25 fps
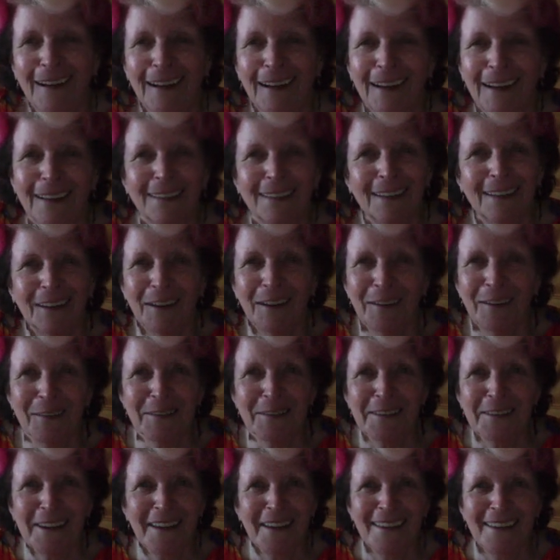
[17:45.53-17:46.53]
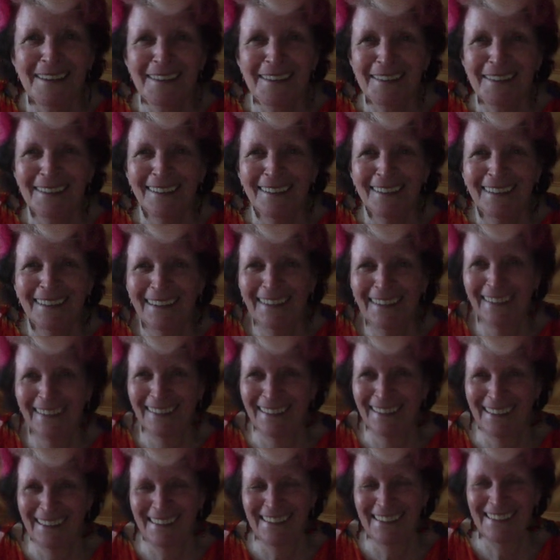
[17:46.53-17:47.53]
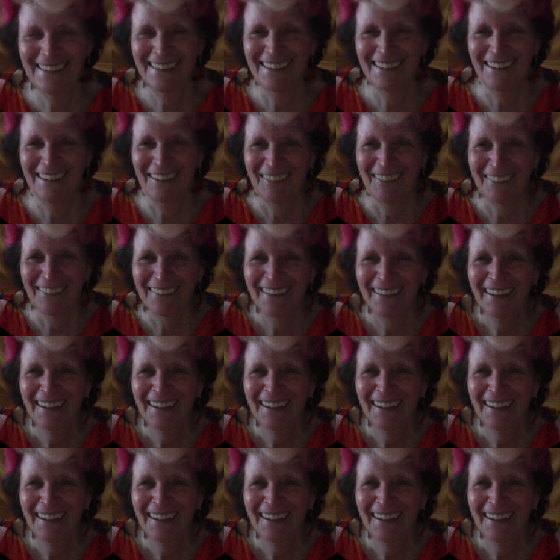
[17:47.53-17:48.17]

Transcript: Did I not say this? So